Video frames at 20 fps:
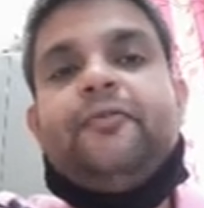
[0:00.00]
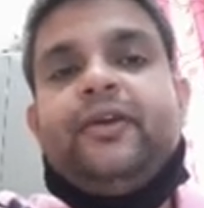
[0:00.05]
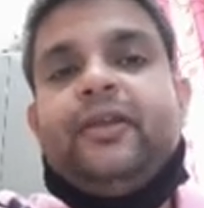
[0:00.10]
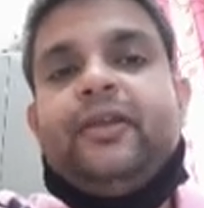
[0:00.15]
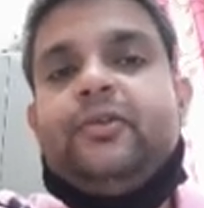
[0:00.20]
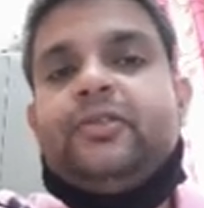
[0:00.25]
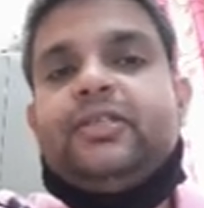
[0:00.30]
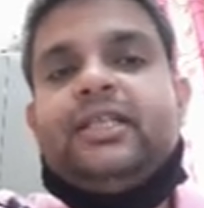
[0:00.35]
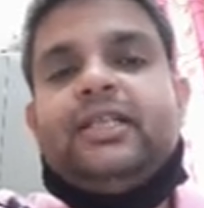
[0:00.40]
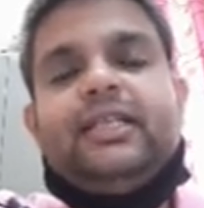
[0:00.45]

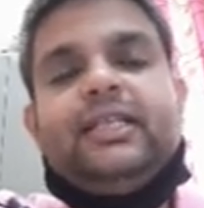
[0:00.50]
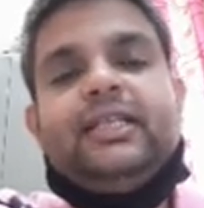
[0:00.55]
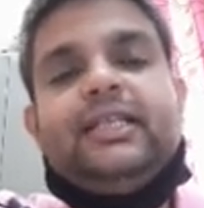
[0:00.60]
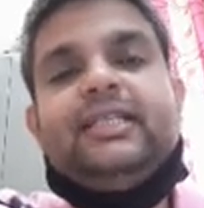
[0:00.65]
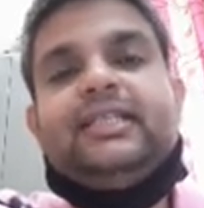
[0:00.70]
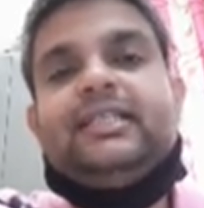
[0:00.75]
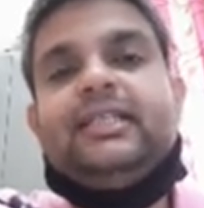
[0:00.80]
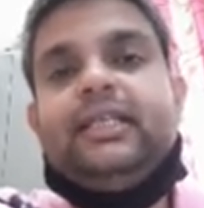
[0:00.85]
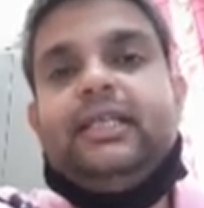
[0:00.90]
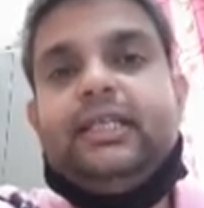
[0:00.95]
Phellogen
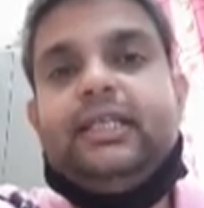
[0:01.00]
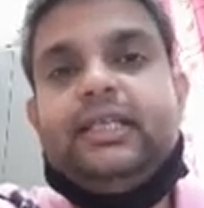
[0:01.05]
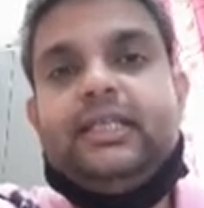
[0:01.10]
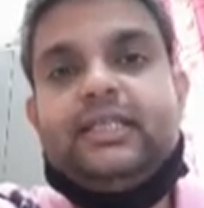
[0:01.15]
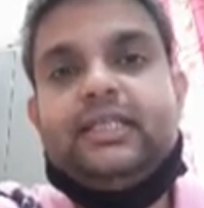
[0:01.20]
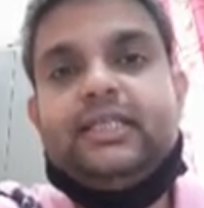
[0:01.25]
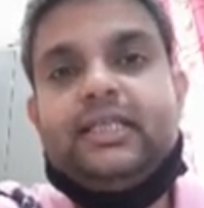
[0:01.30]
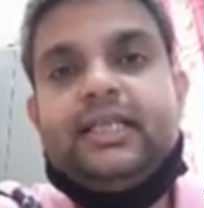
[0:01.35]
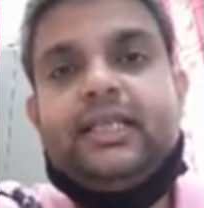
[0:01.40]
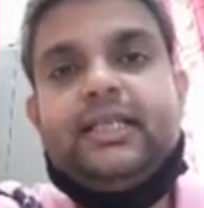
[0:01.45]
is
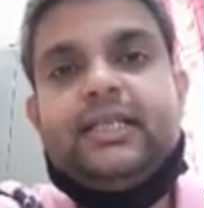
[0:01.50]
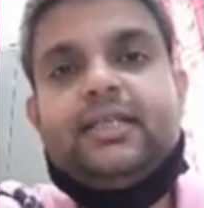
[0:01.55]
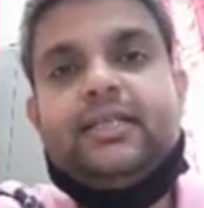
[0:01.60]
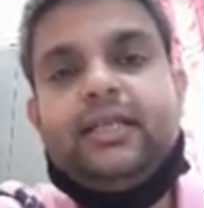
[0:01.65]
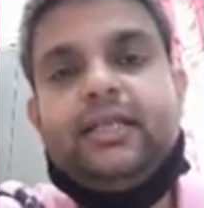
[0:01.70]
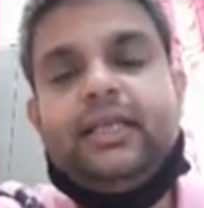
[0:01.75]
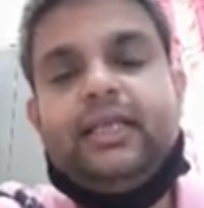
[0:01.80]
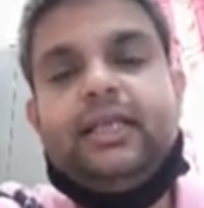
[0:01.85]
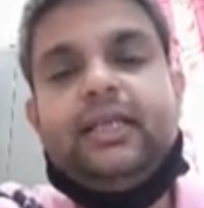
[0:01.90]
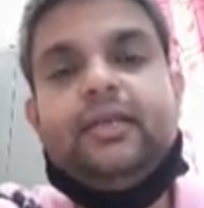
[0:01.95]
indistinct
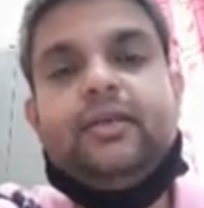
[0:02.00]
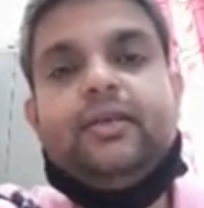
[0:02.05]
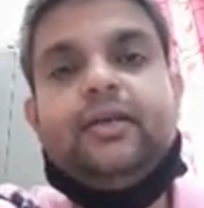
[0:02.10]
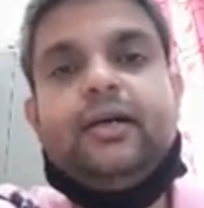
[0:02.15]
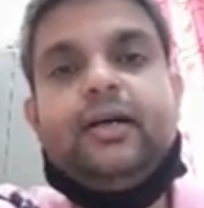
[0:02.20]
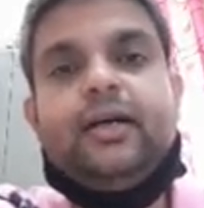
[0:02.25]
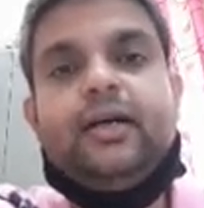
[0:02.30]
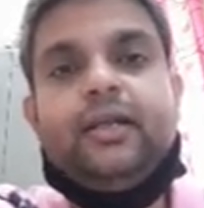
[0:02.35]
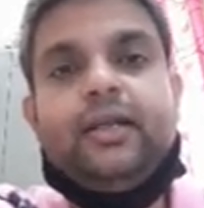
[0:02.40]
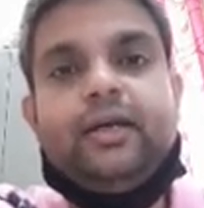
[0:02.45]
in
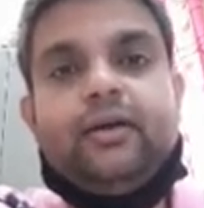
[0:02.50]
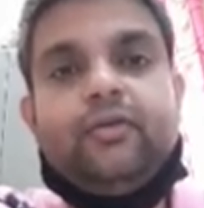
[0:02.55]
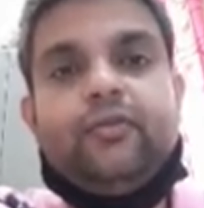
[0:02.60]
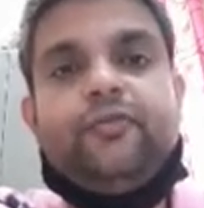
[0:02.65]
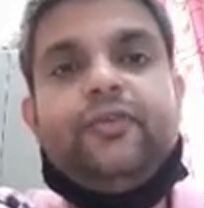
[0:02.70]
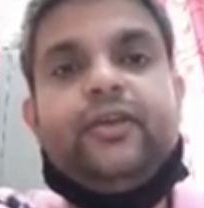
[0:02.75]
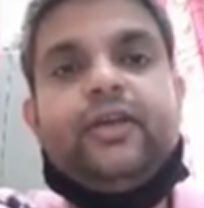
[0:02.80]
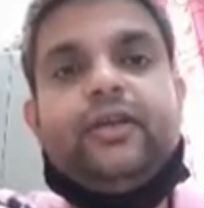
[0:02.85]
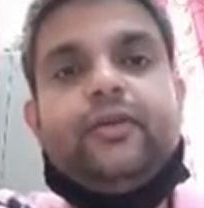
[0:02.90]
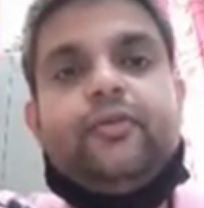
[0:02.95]

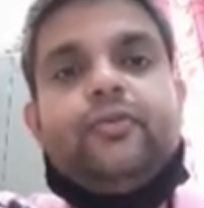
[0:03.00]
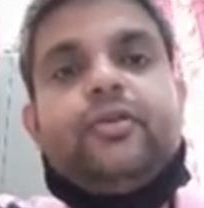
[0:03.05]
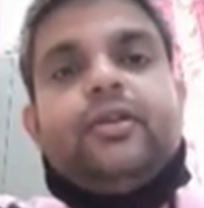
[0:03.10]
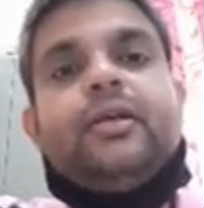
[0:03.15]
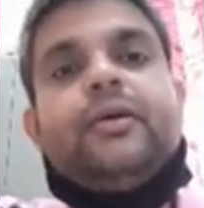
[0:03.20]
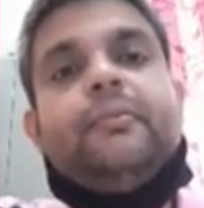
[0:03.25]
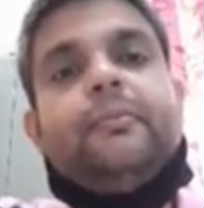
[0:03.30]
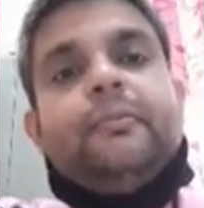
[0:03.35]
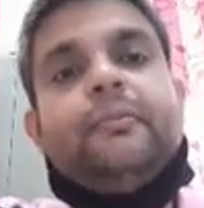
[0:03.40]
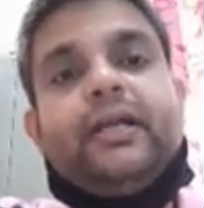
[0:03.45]
Rauwolfia
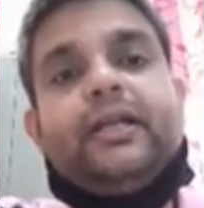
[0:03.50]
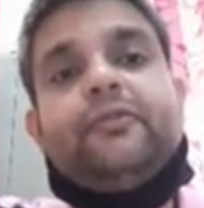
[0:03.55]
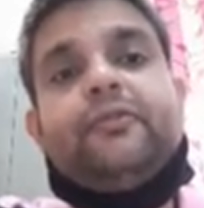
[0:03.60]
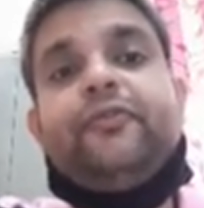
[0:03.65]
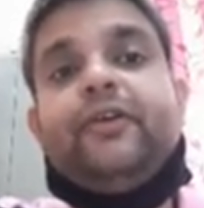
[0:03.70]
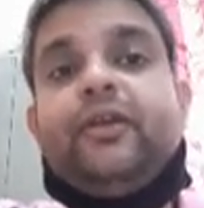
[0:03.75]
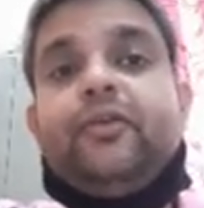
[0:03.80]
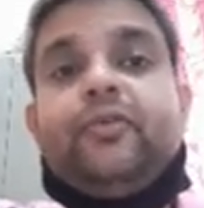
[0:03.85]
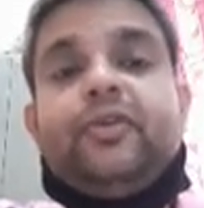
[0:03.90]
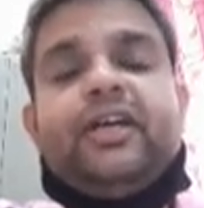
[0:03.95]
root, but
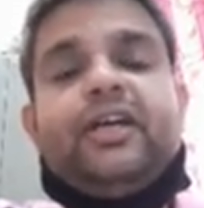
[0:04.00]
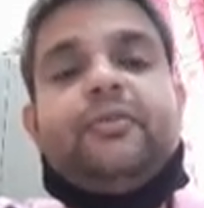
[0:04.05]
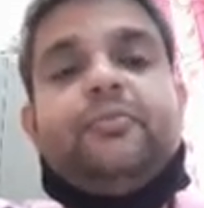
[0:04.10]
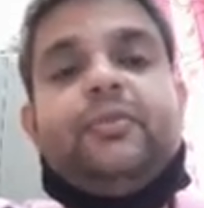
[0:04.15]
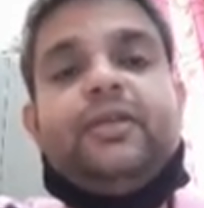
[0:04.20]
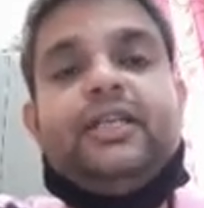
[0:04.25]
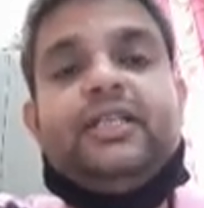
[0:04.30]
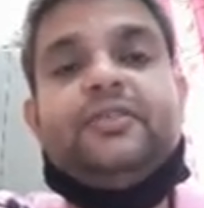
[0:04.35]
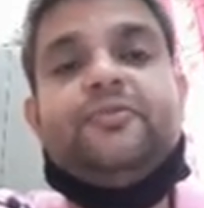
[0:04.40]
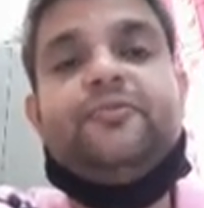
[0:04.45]

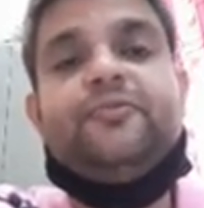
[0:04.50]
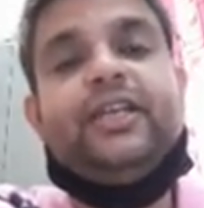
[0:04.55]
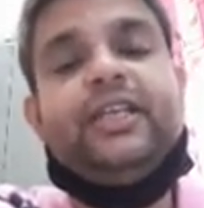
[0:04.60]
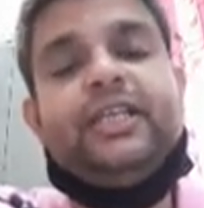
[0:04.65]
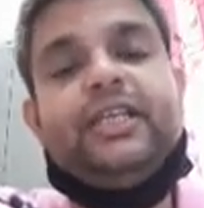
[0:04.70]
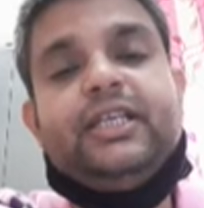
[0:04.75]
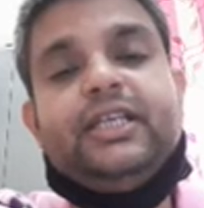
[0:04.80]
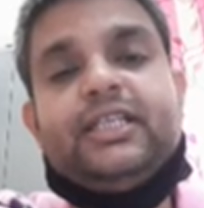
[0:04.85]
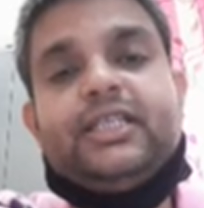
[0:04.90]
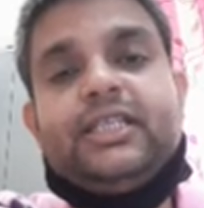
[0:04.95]
phelloderm is
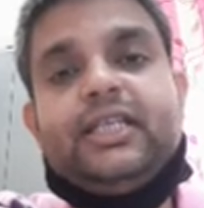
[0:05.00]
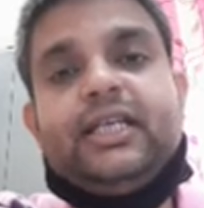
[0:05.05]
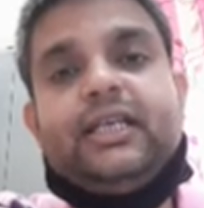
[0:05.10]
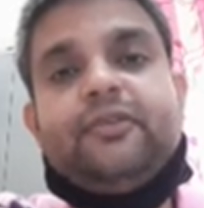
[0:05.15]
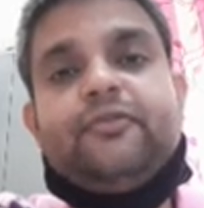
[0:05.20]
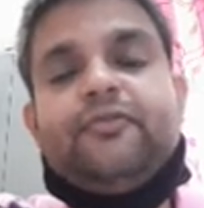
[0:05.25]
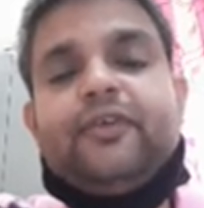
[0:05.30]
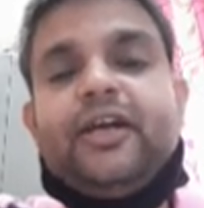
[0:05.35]
very distinct.